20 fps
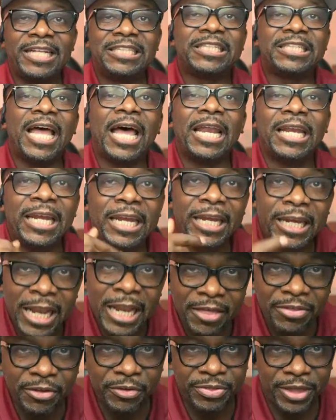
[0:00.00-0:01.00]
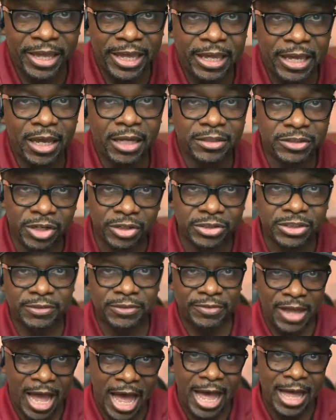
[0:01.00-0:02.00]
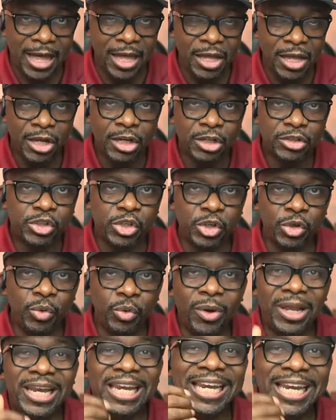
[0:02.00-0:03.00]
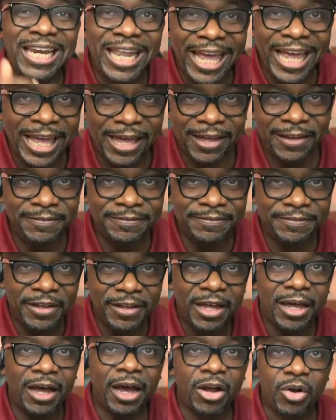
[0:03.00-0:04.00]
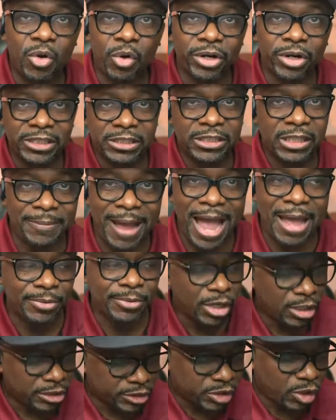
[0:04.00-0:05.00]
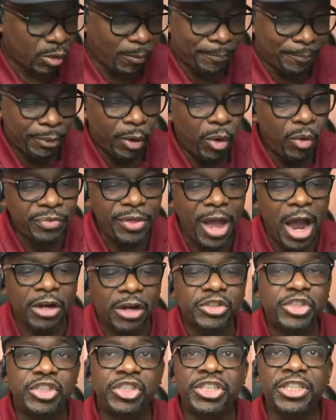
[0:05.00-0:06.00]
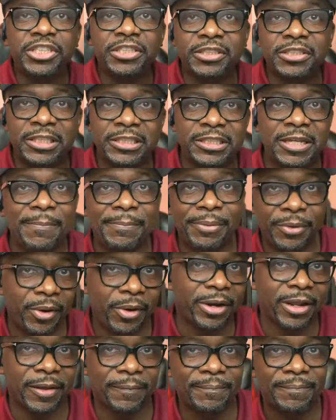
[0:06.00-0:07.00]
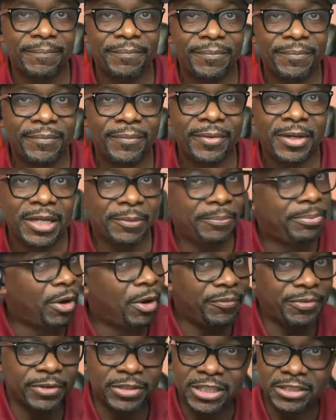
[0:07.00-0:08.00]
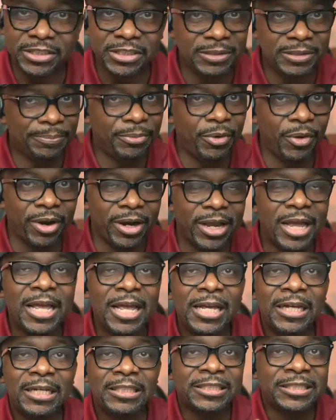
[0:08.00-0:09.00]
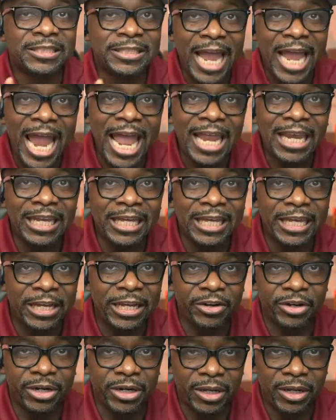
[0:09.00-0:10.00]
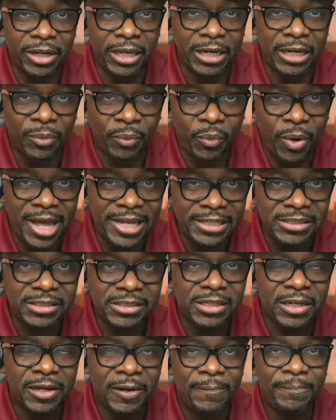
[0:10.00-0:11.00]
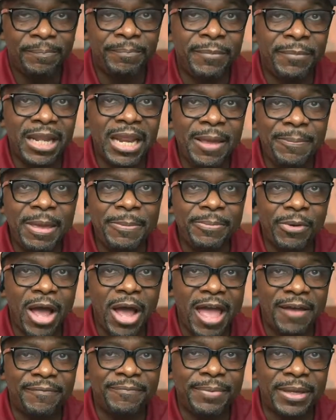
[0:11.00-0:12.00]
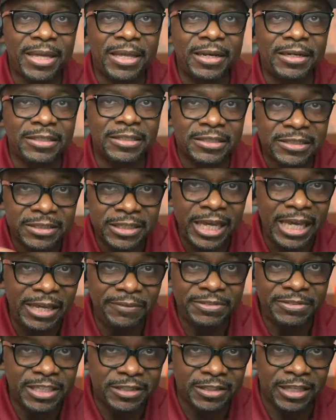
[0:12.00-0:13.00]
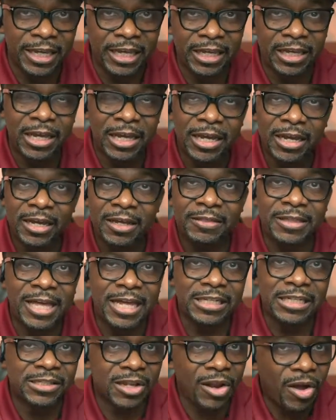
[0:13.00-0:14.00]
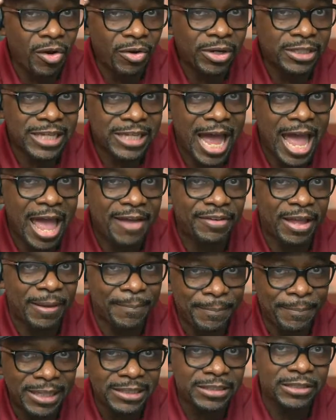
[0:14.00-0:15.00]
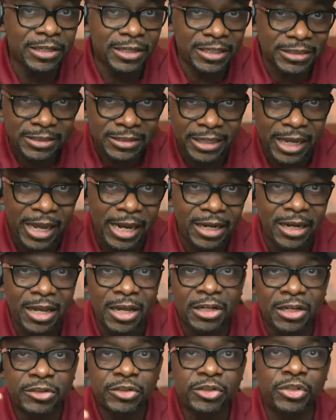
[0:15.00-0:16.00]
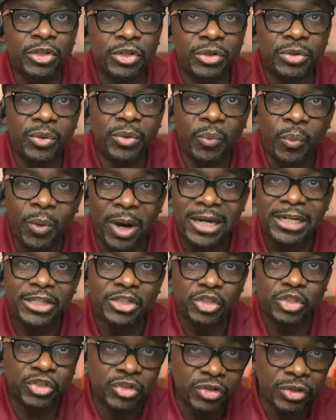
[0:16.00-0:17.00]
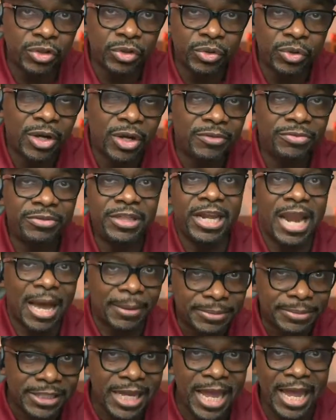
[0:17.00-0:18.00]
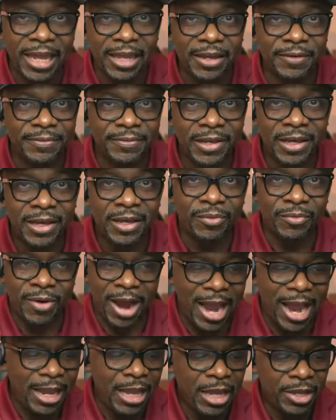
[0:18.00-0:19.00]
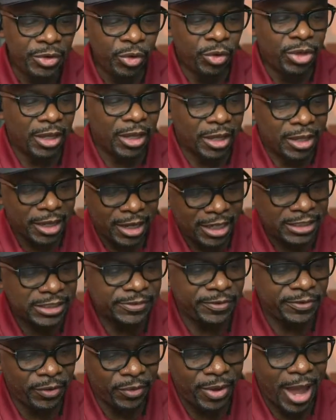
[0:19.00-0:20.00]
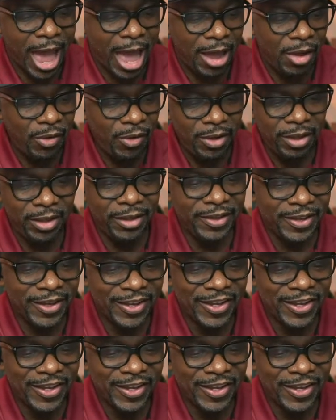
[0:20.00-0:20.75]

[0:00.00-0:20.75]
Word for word: It's another thing, Church of God, to live according to the Bible. So both are just as important. Both are just as important. Sadly, here in the, in the West, many people have been deceived to think that as long as I have a mental assent to what is true, then I'm saved right? You can cuss folk out.